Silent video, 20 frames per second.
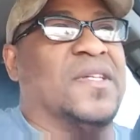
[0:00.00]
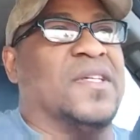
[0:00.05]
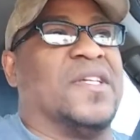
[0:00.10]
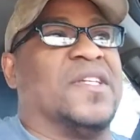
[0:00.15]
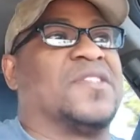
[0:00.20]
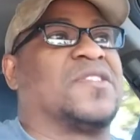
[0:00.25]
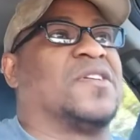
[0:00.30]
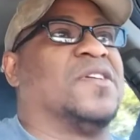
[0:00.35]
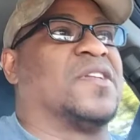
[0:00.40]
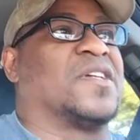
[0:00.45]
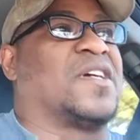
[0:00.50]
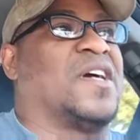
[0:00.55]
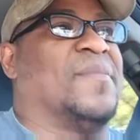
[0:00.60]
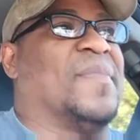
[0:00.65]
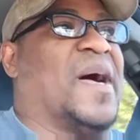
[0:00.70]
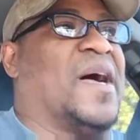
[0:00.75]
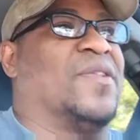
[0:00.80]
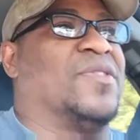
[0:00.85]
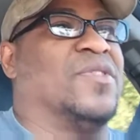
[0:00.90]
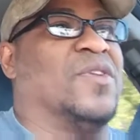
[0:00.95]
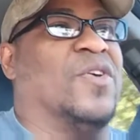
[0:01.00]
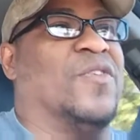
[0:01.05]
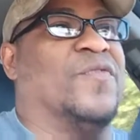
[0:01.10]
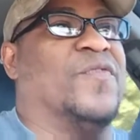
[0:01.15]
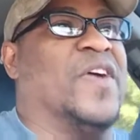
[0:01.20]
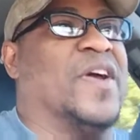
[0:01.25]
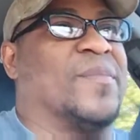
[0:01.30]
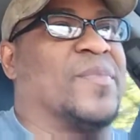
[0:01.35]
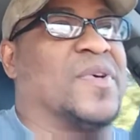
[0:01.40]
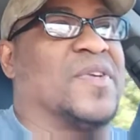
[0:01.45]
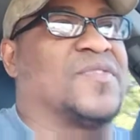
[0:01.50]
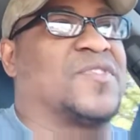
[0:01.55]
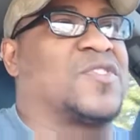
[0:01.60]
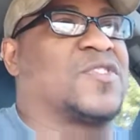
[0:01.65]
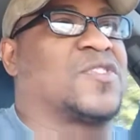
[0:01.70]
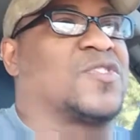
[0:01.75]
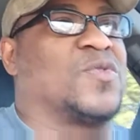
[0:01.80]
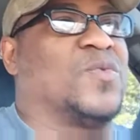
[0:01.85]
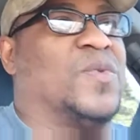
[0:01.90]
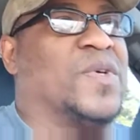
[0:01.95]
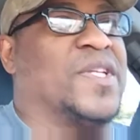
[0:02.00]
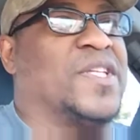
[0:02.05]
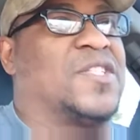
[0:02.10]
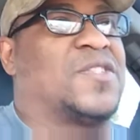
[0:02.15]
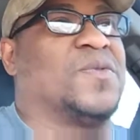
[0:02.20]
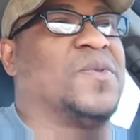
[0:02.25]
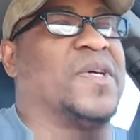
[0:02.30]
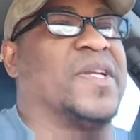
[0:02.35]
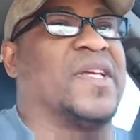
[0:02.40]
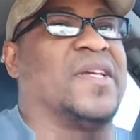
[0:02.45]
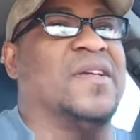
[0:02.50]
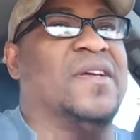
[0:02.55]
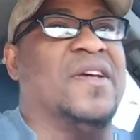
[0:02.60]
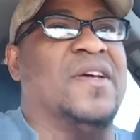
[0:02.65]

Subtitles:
it's going to come out in November of 2020.